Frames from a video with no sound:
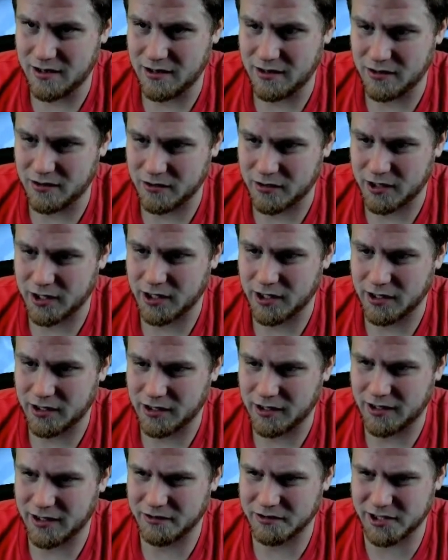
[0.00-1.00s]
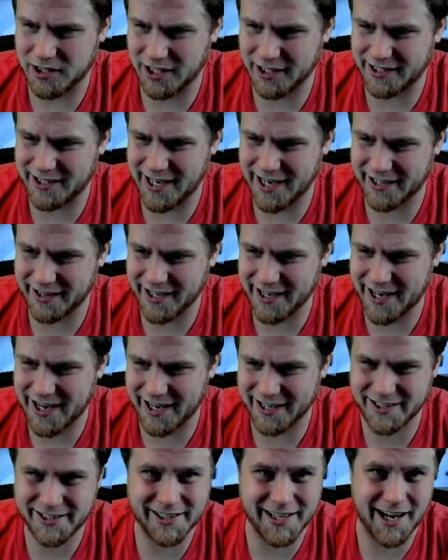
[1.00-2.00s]
Okay. I was like, dang, they
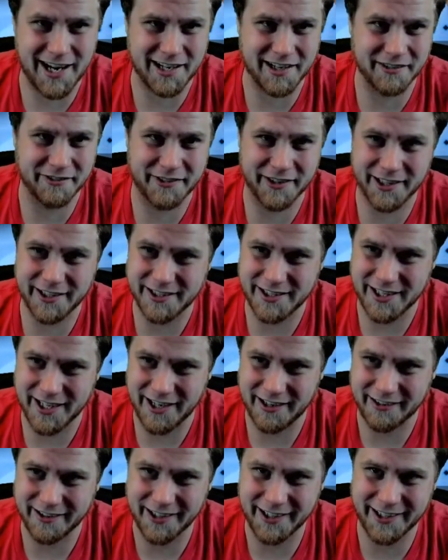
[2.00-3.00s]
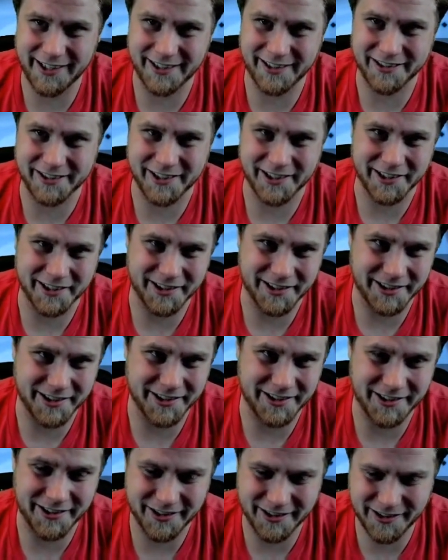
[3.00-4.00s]
can't sacrifice that, right? Okay, good, good,
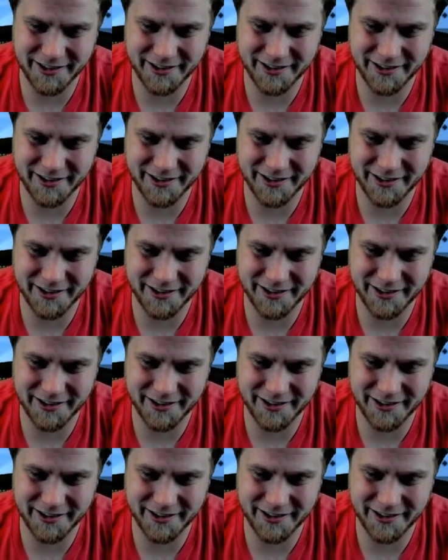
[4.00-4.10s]
good.